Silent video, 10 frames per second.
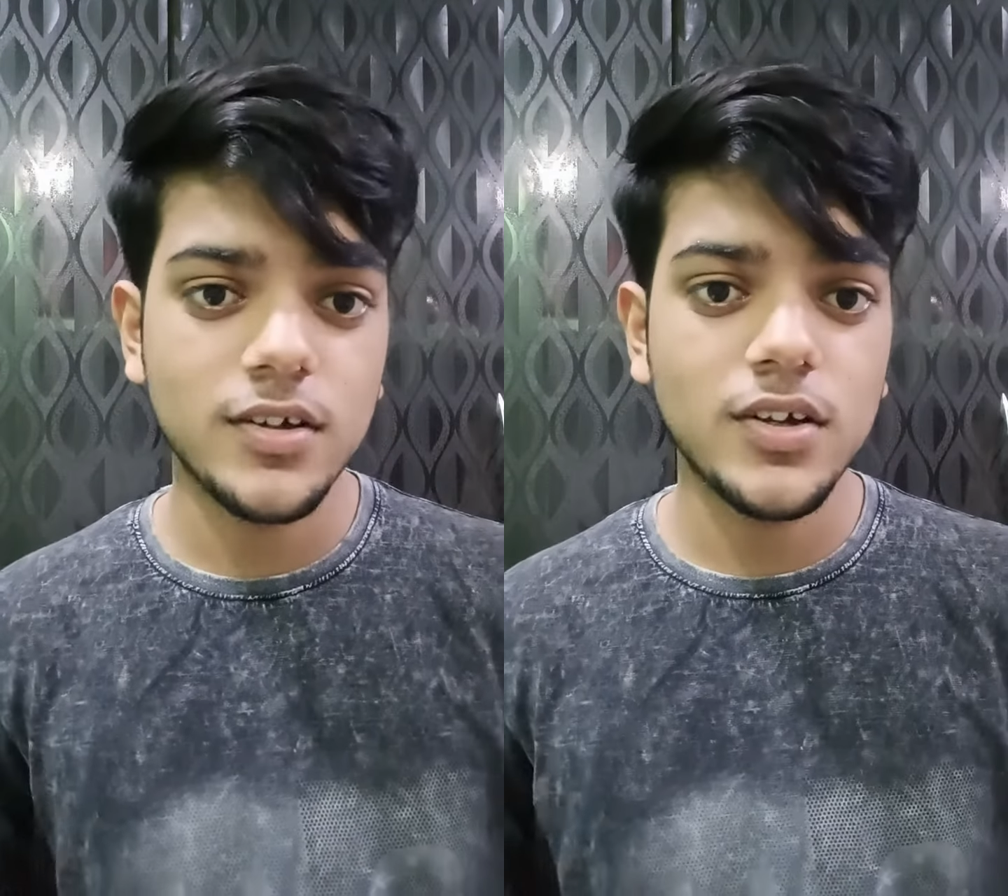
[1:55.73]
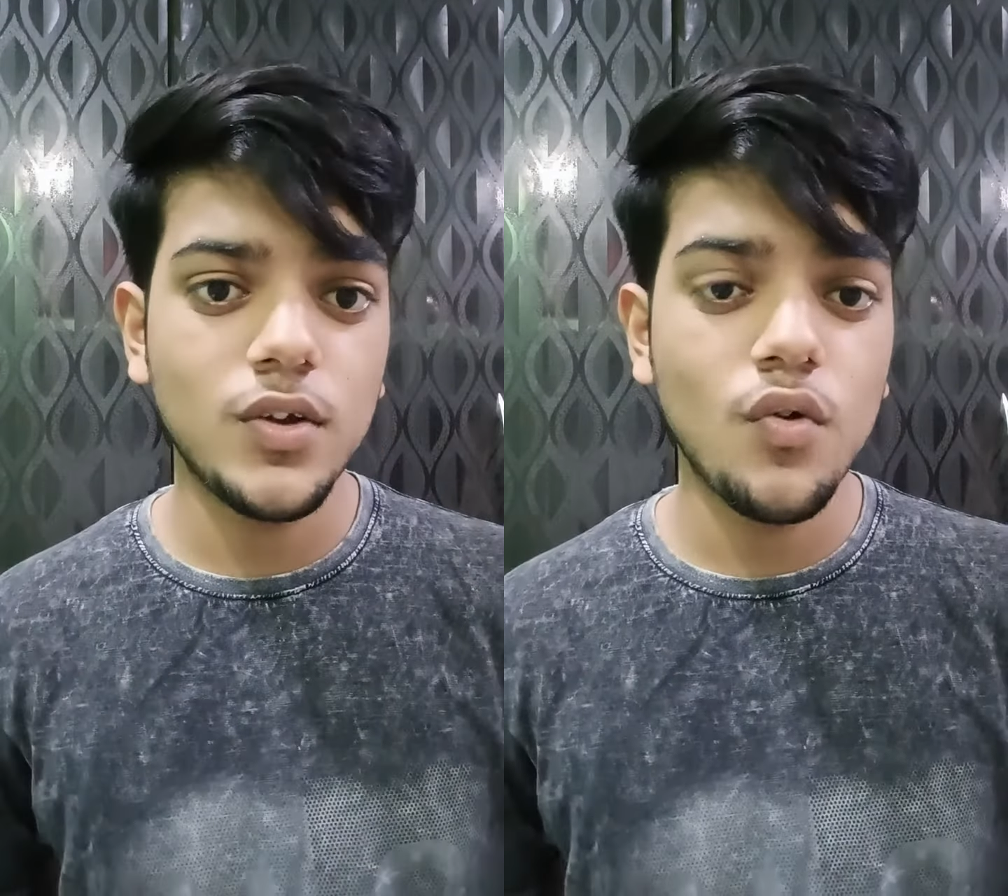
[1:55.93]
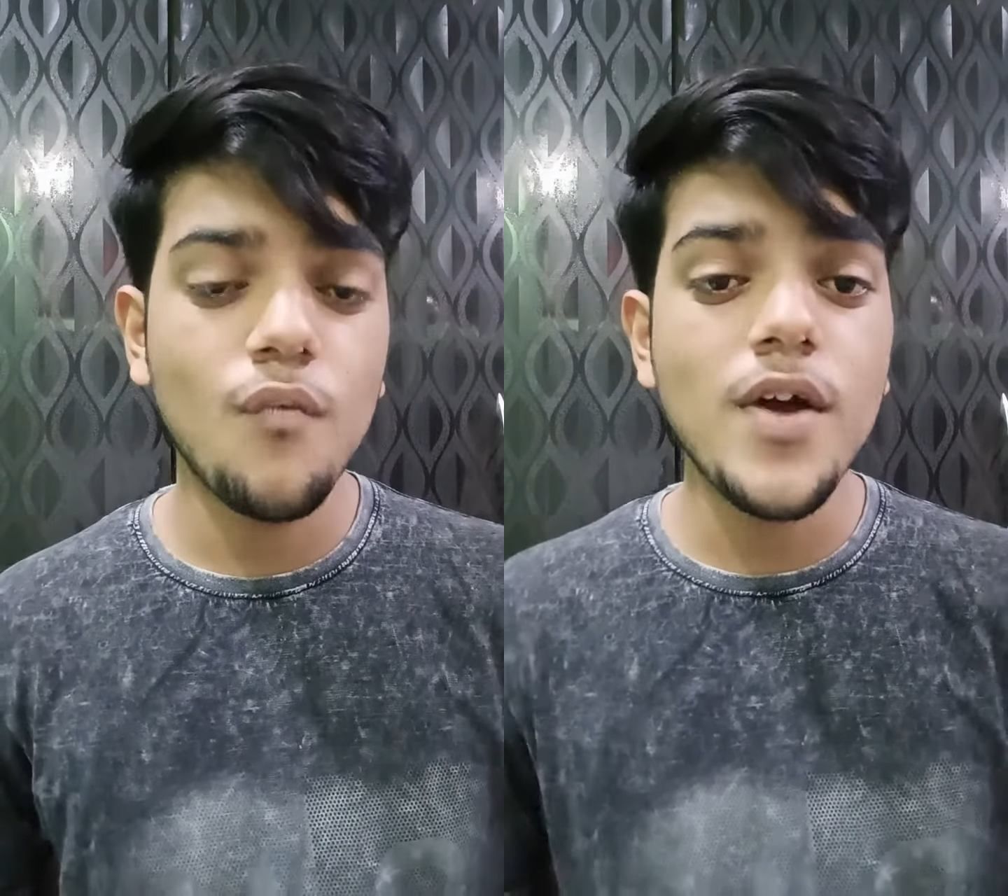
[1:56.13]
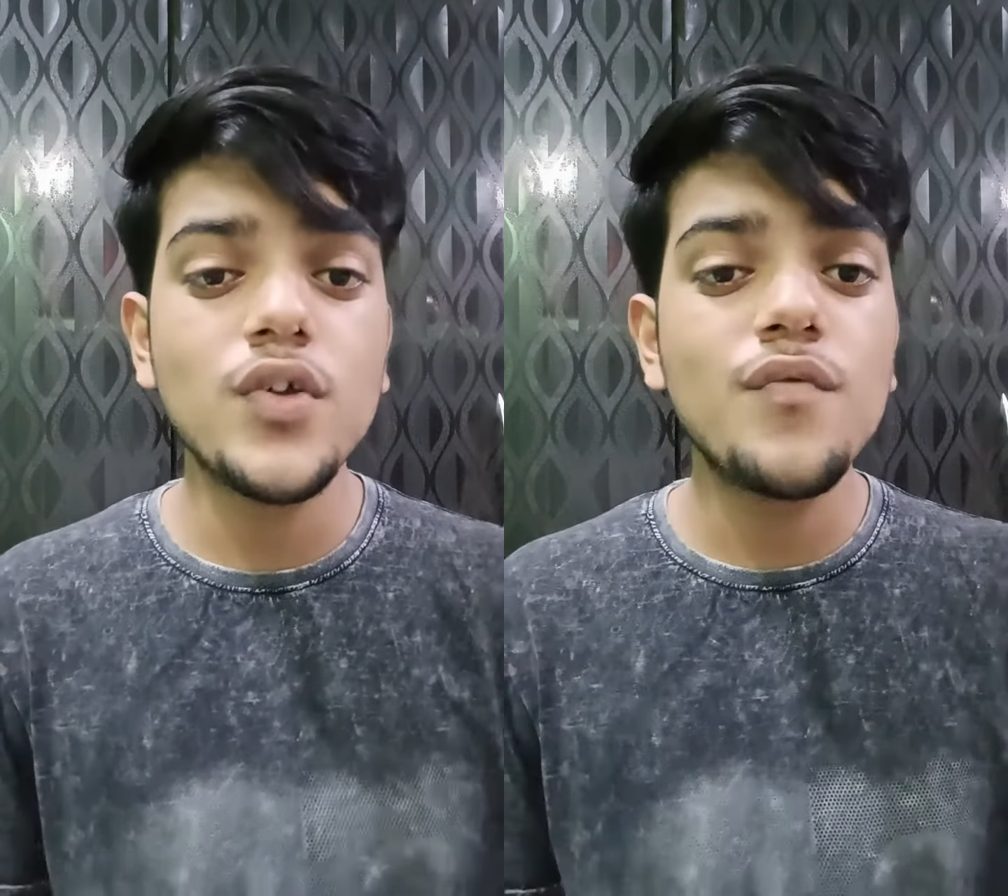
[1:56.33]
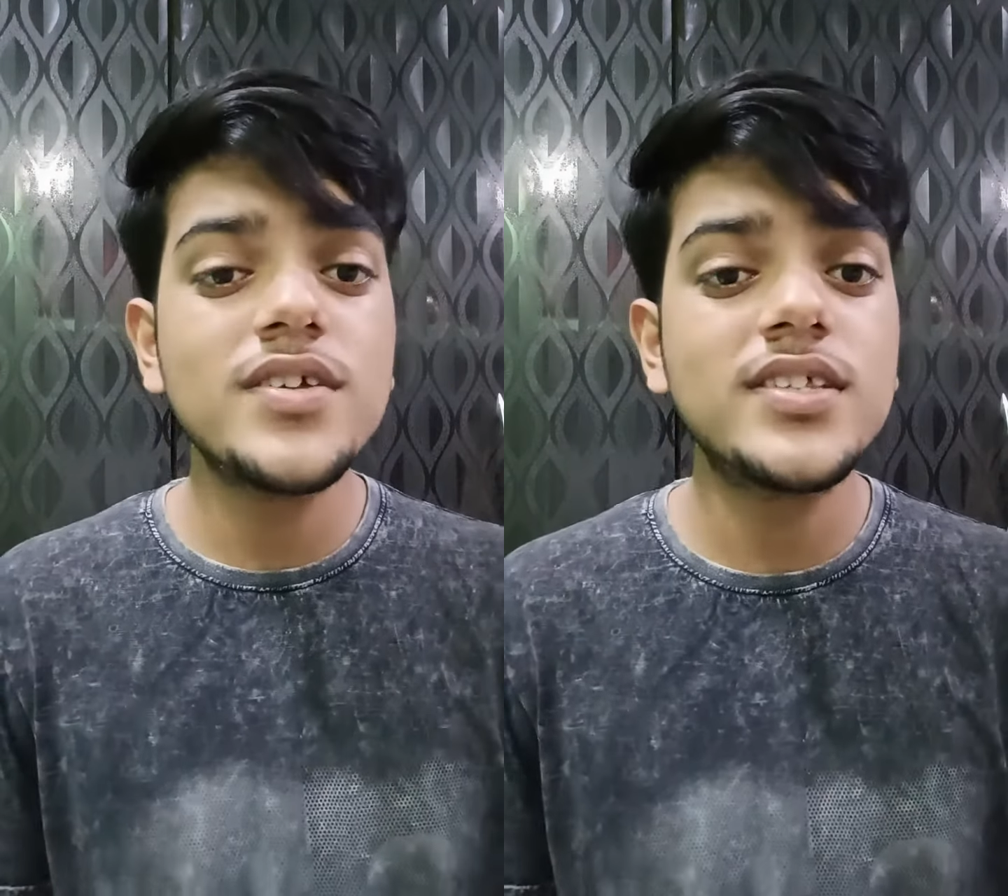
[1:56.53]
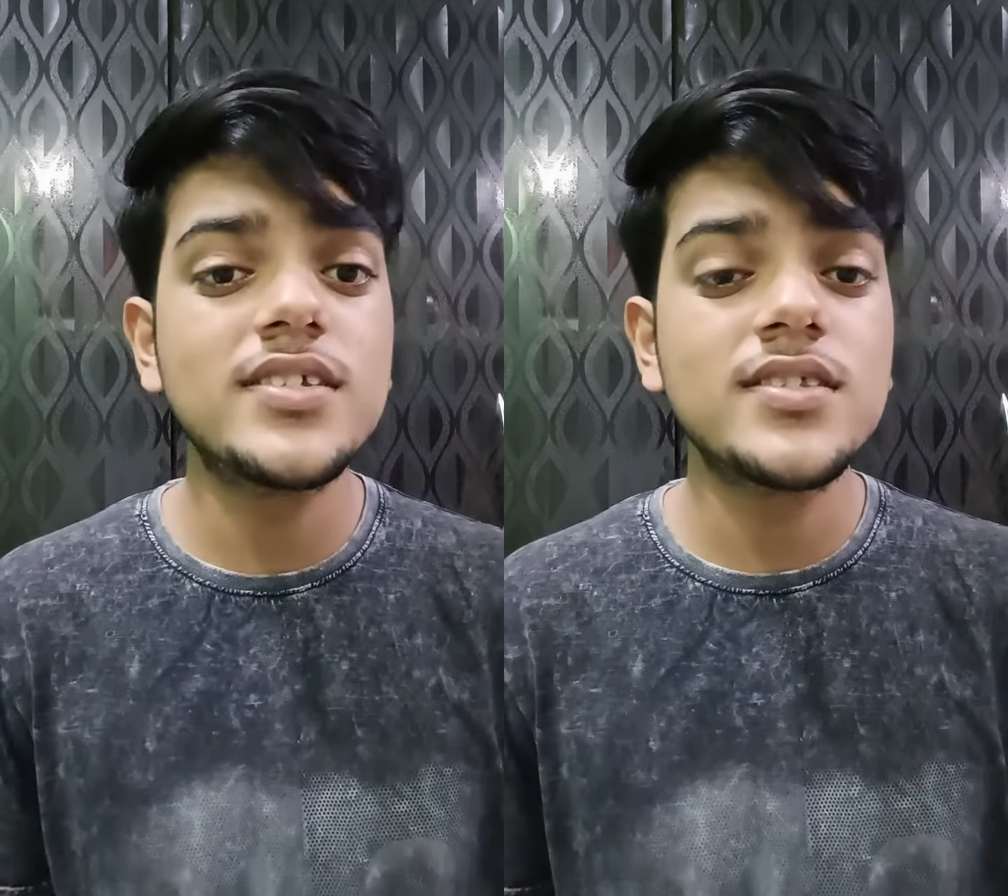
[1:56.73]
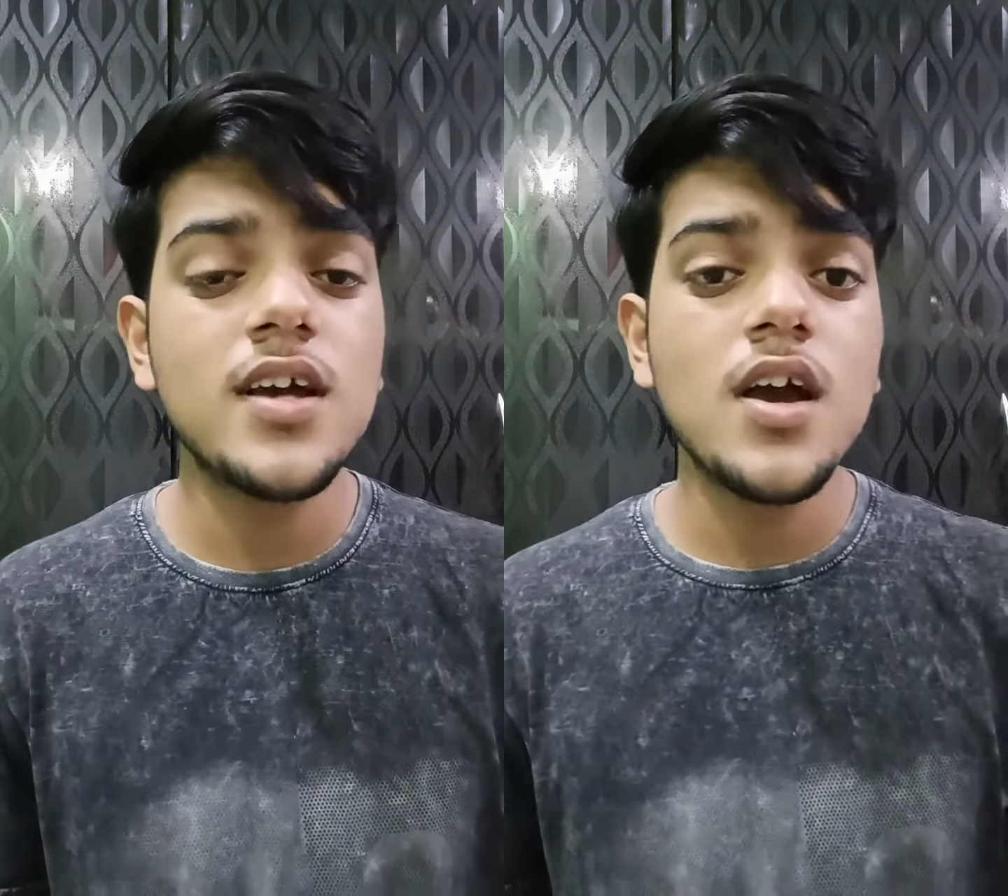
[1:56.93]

You know, when you visit